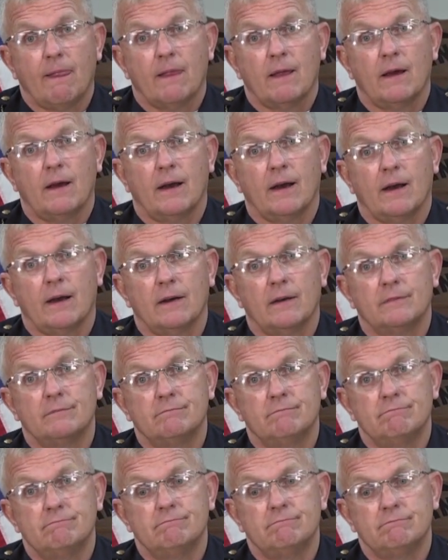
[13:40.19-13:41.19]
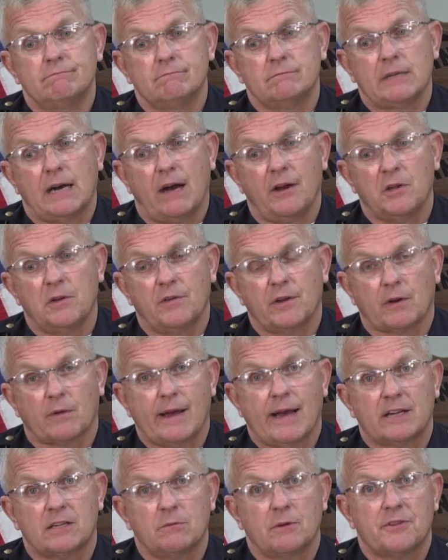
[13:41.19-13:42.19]
how you've
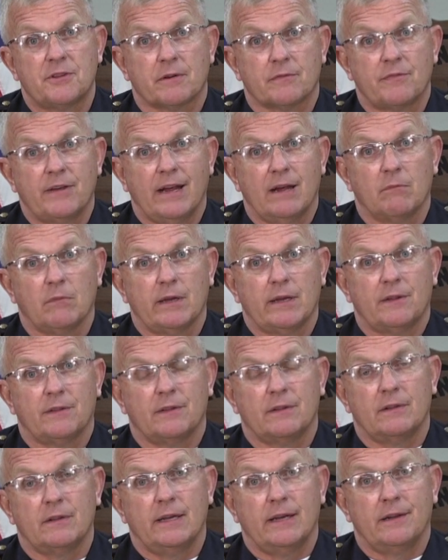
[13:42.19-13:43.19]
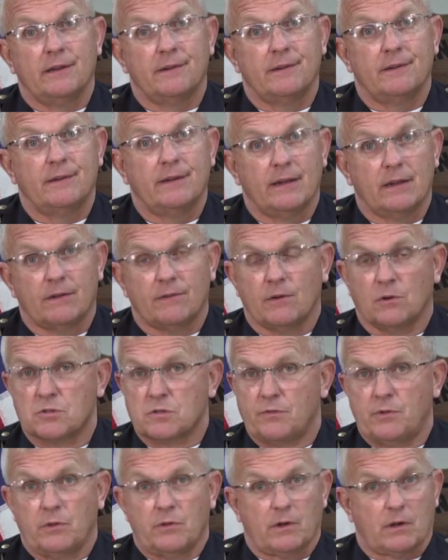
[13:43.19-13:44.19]
interacted with your family, and those
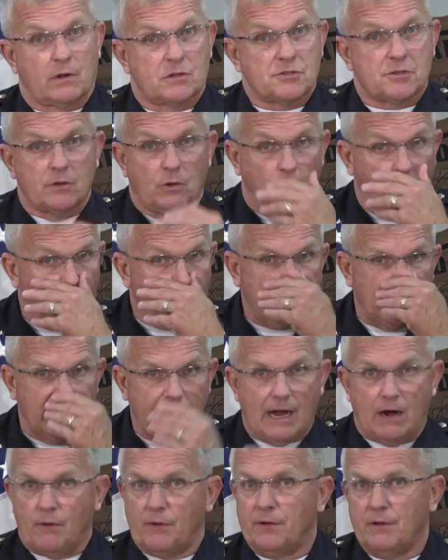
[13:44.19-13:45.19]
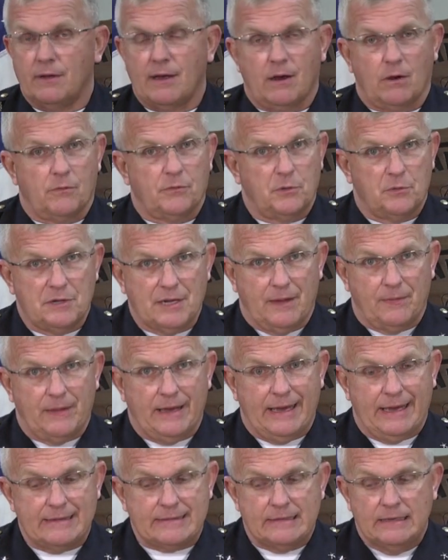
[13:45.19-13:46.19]
of you that are still working, how have you done
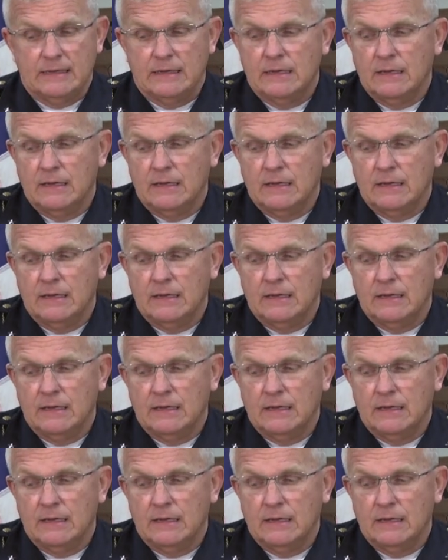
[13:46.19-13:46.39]
that?